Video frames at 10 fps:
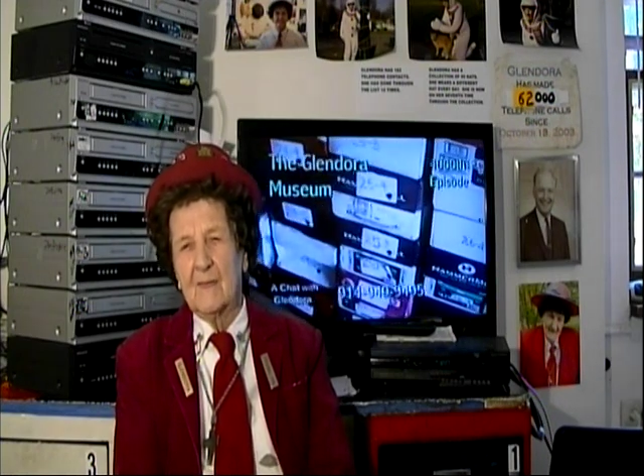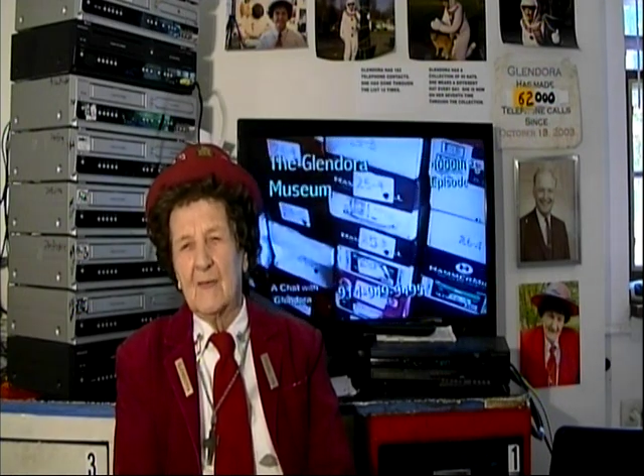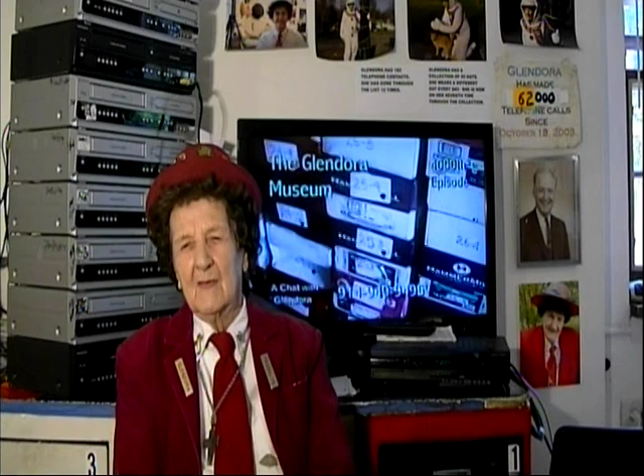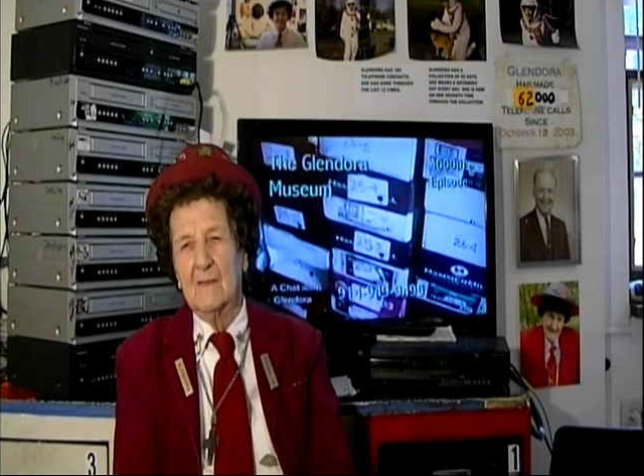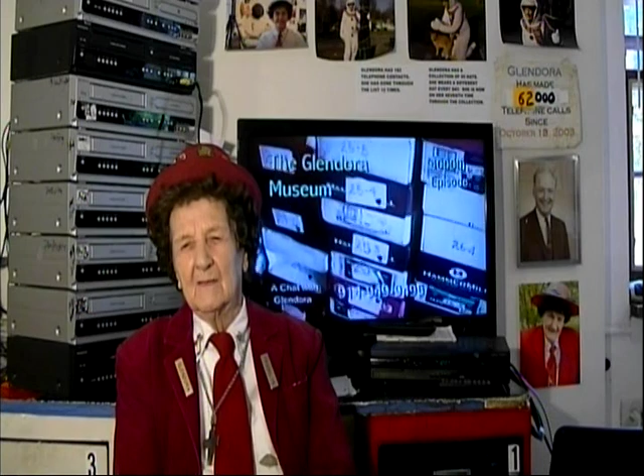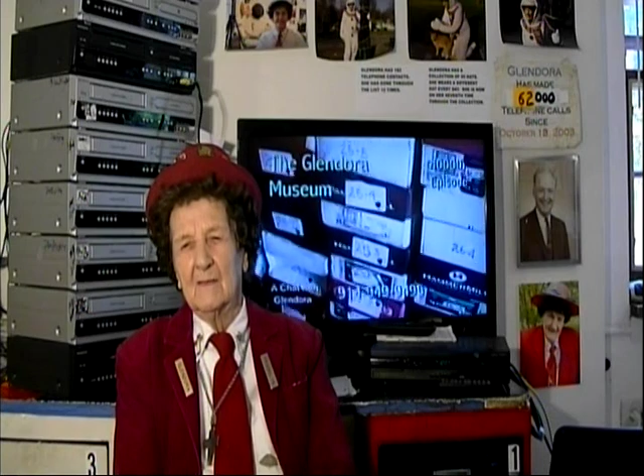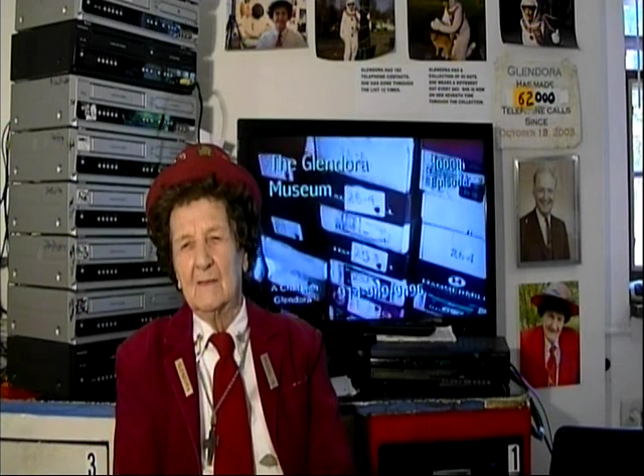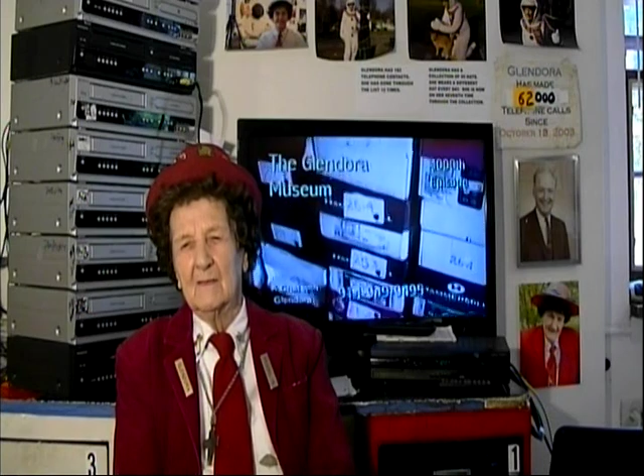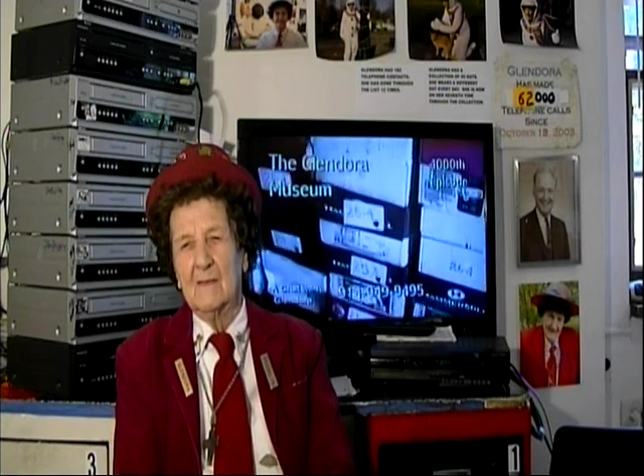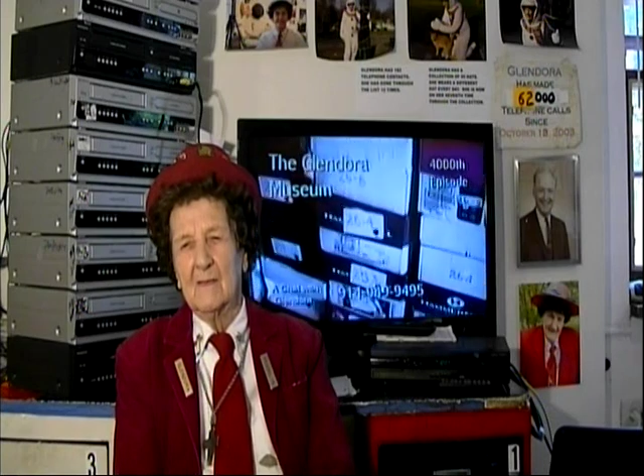And the
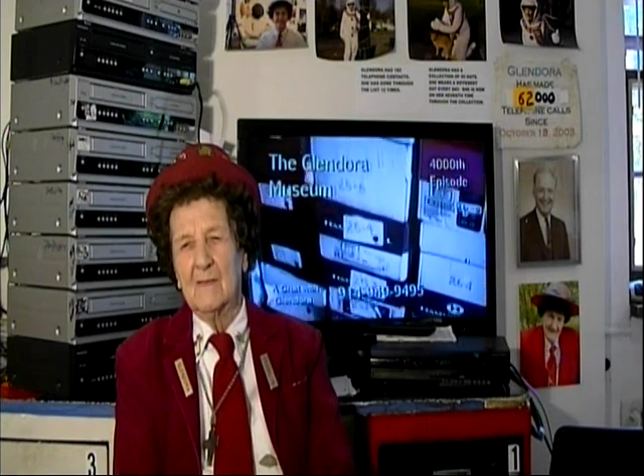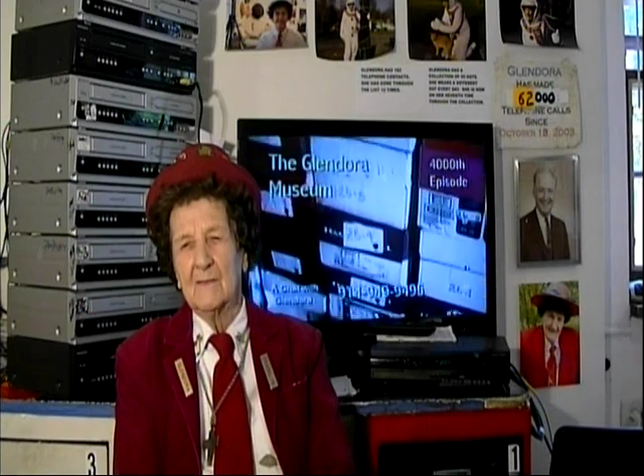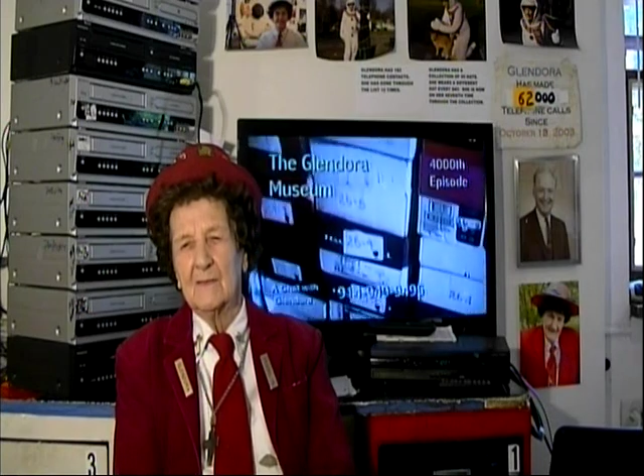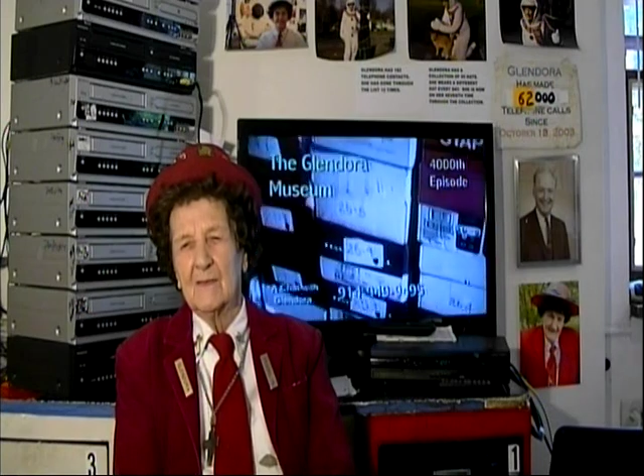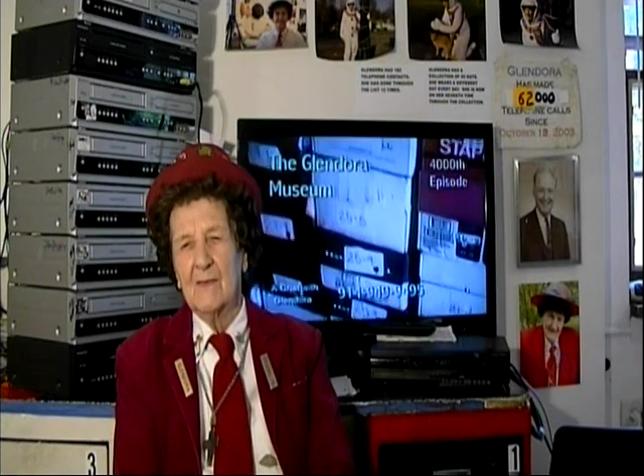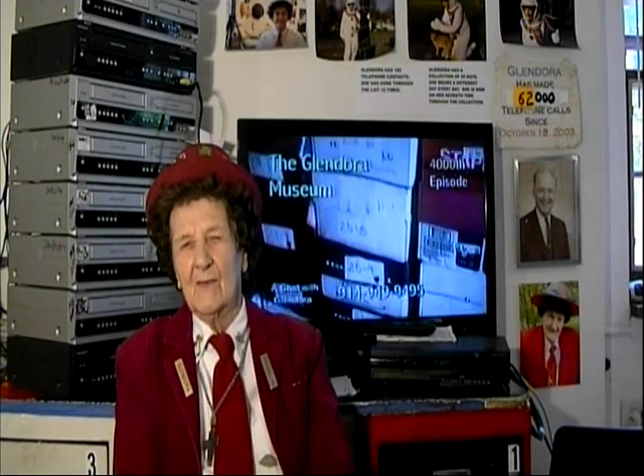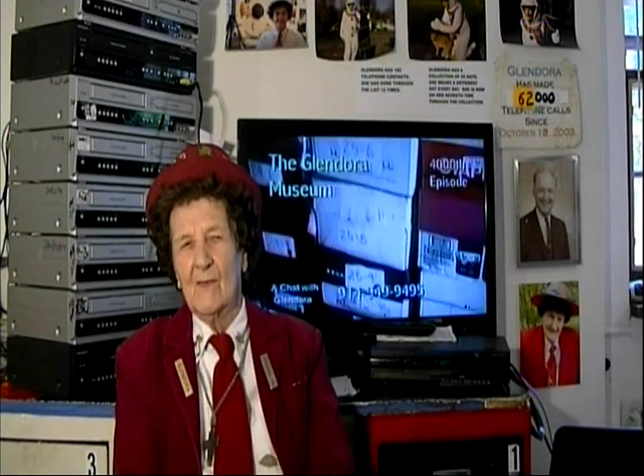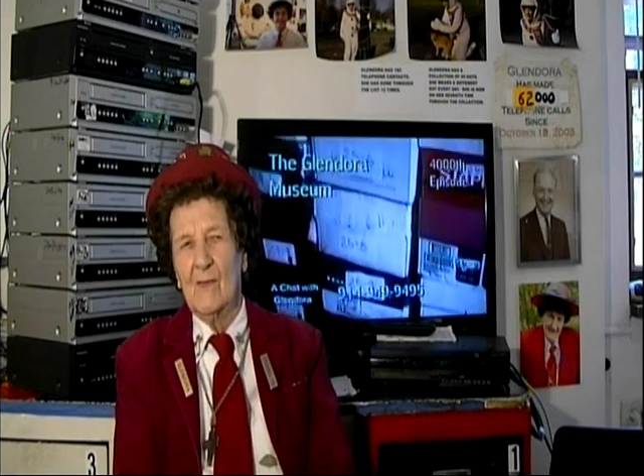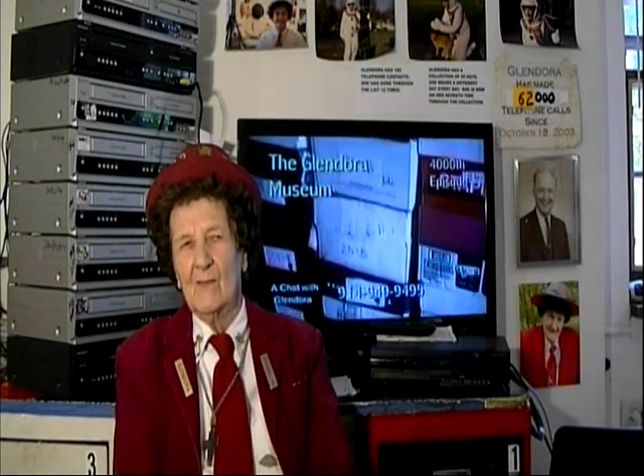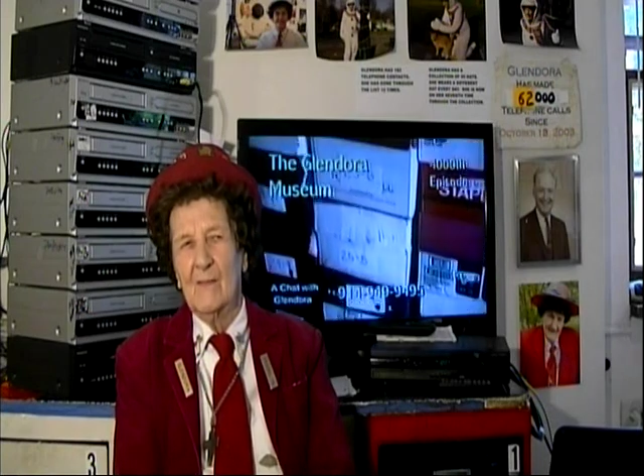little girl said,
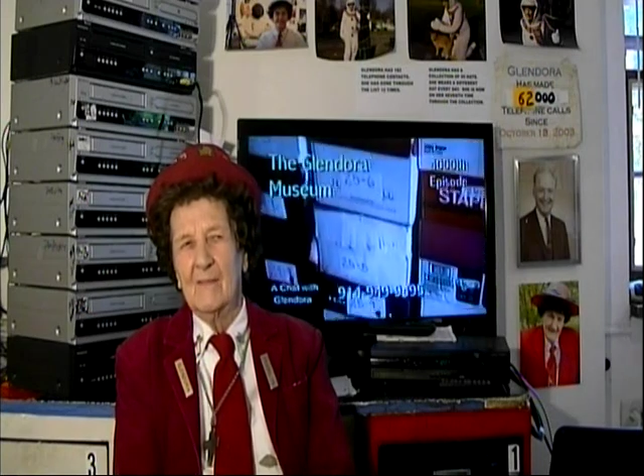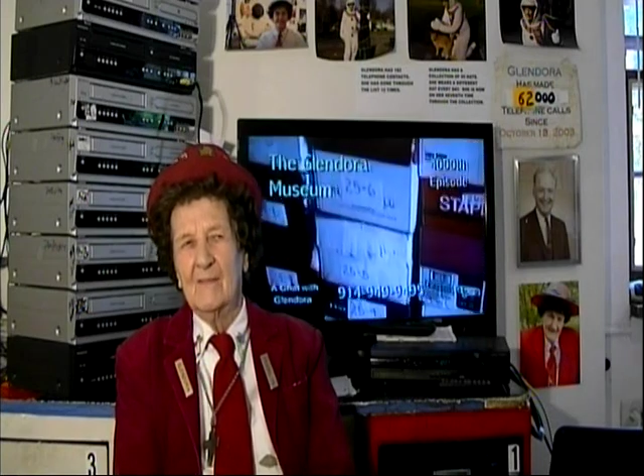"No,